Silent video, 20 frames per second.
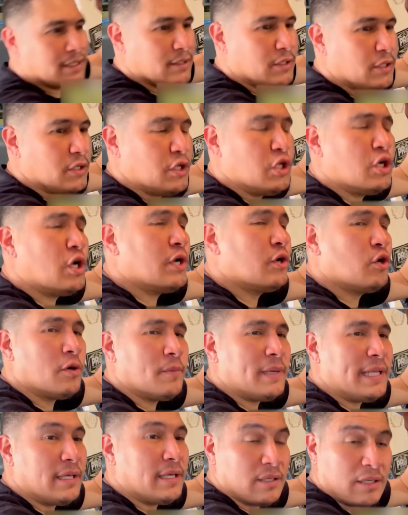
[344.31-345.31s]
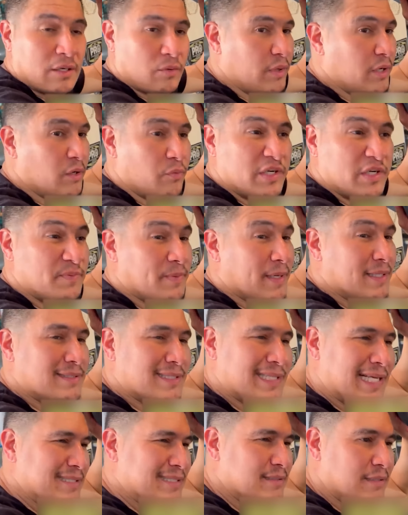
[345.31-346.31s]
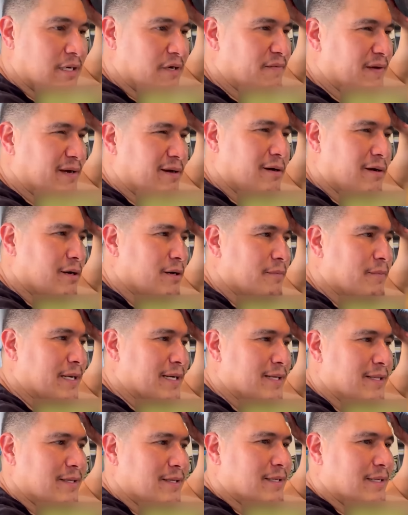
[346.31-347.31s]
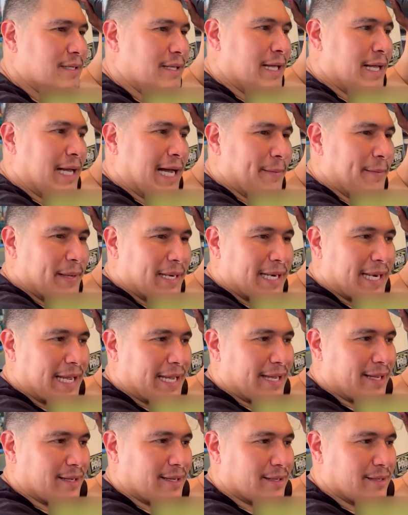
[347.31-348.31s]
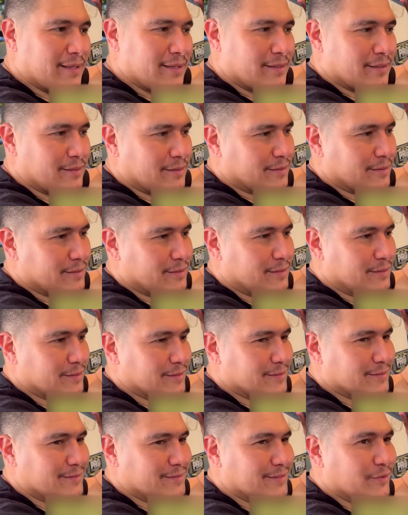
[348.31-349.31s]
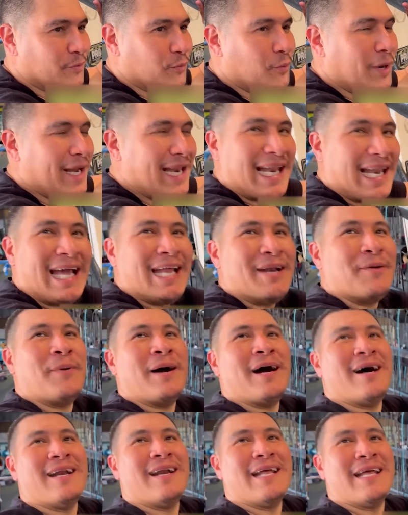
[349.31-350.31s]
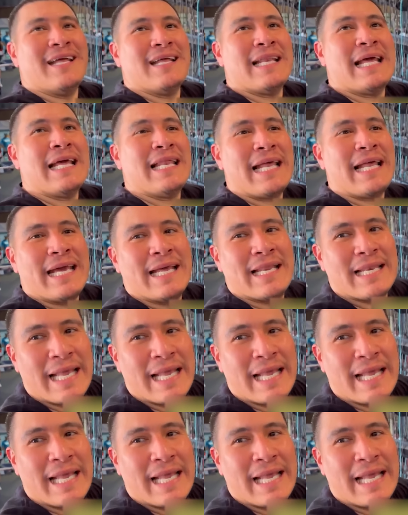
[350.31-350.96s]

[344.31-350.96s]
you, you know, normally like, we don't respond to that stuff at all, but I mean, like, why lie about it? Like, like,